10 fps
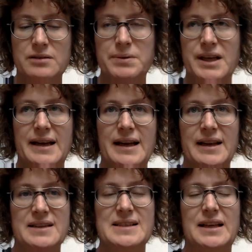
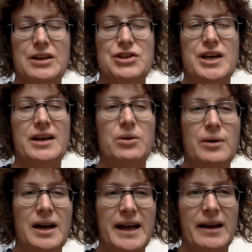particularly this lady Jen
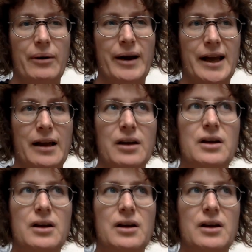O'Leary,